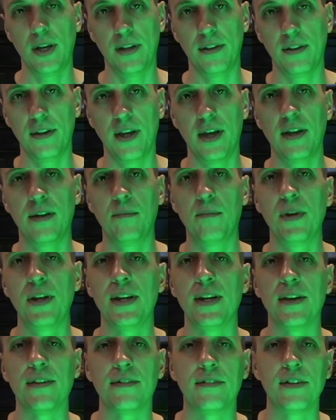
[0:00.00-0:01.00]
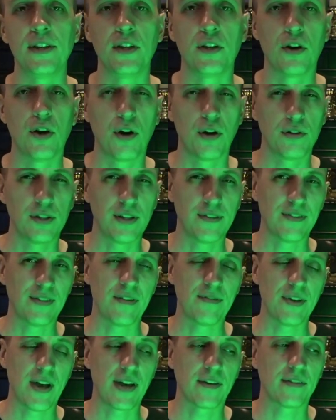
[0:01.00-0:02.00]
in the mini SD cards. You have to
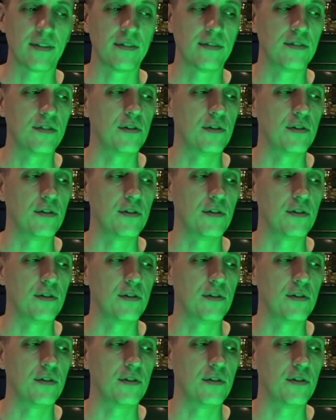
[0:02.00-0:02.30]
have access